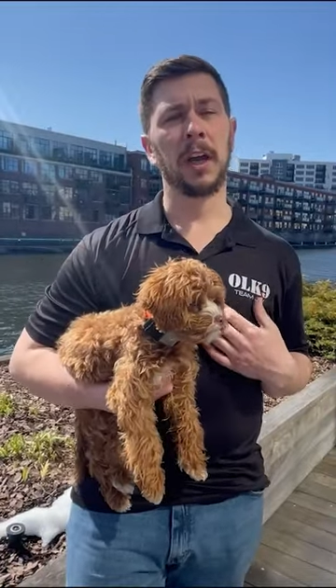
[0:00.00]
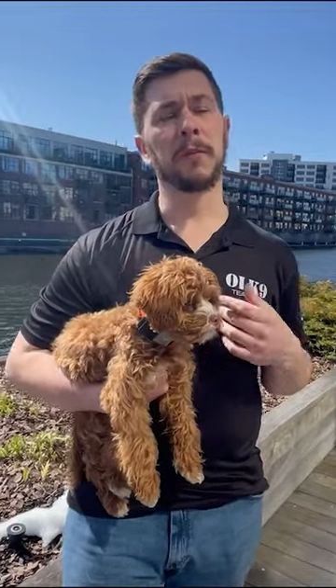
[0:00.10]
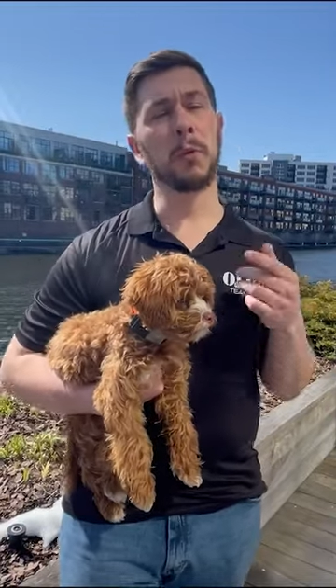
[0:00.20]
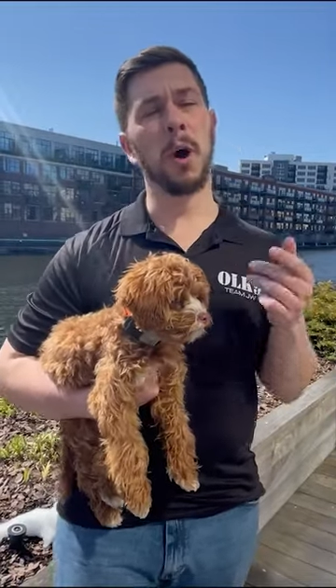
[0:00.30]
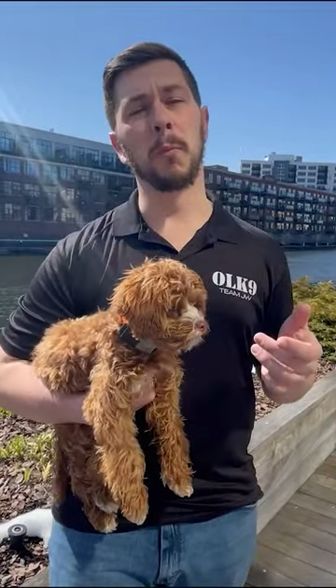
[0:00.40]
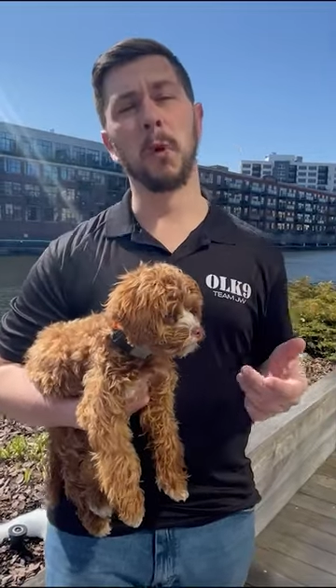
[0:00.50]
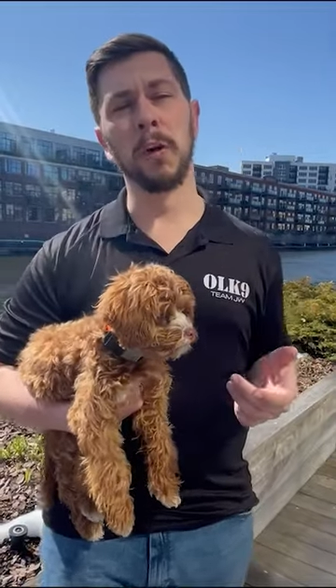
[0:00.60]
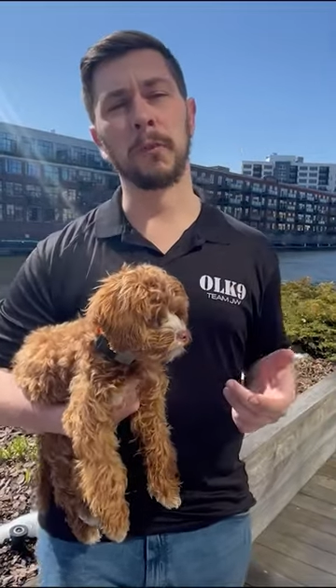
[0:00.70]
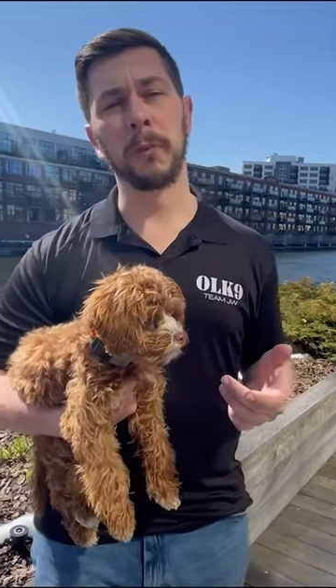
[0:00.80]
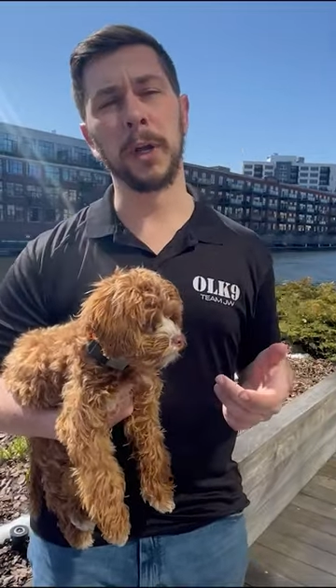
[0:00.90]
If you want more
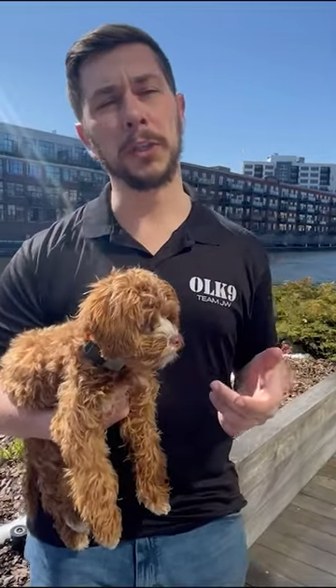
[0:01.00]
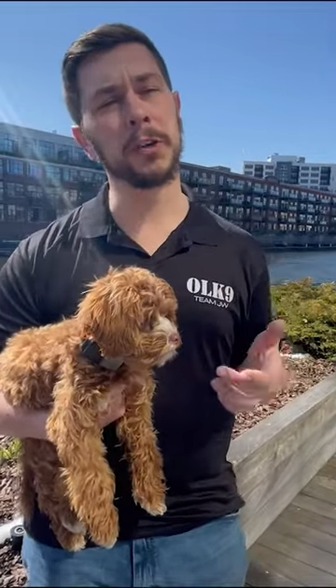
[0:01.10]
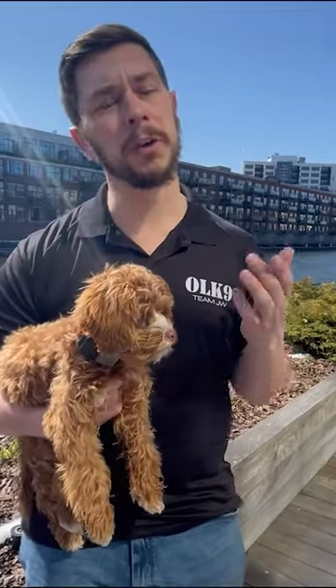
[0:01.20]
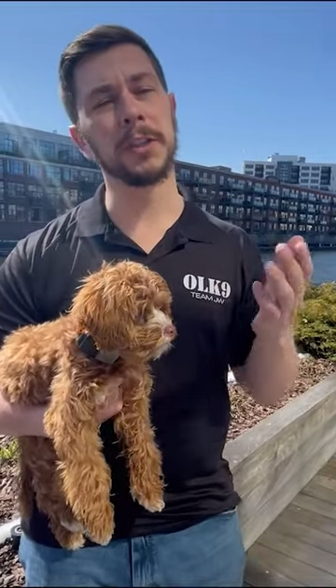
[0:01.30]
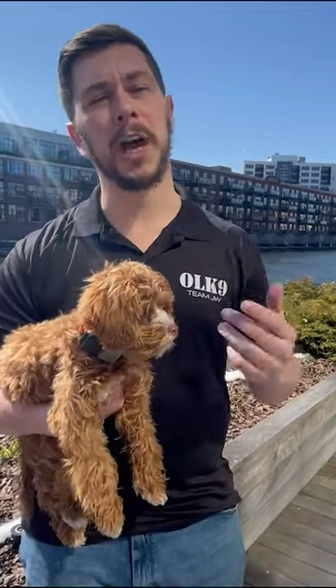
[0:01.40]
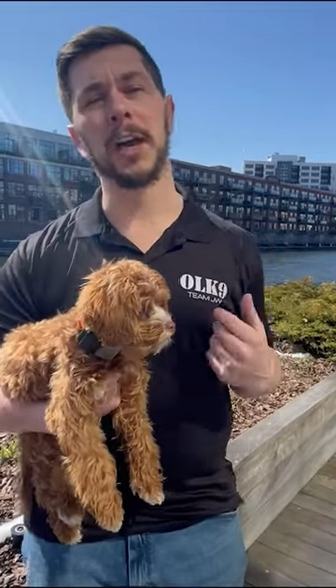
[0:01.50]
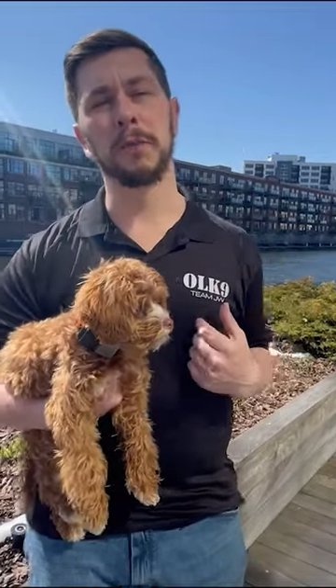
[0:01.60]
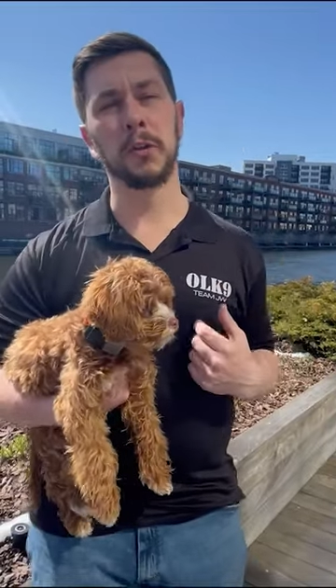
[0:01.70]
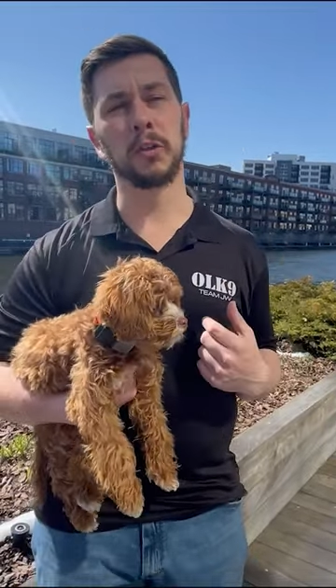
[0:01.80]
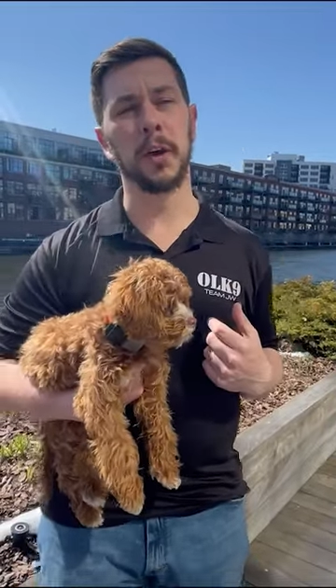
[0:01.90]
information or to sign up
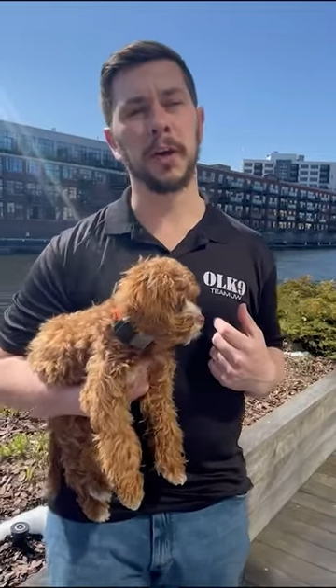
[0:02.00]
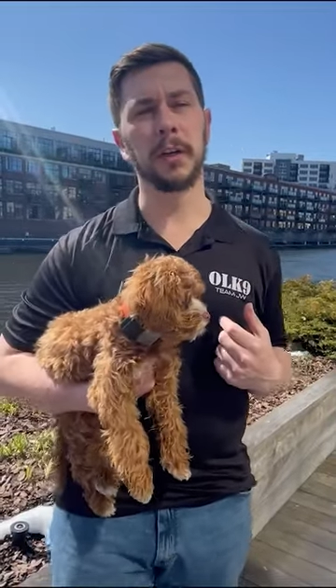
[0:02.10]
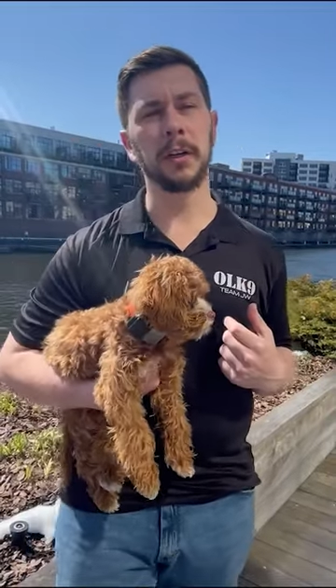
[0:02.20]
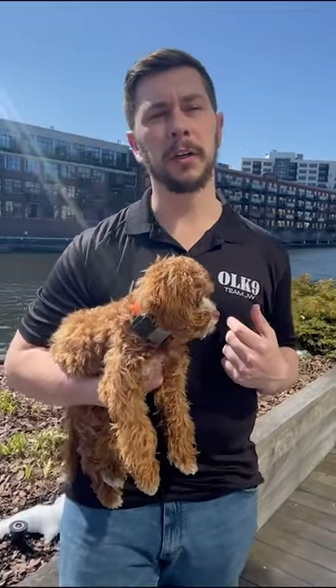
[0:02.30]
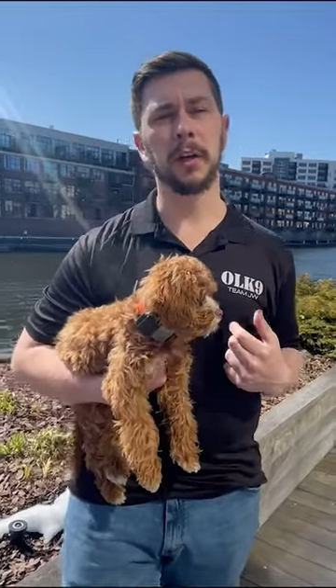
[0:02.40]
for training,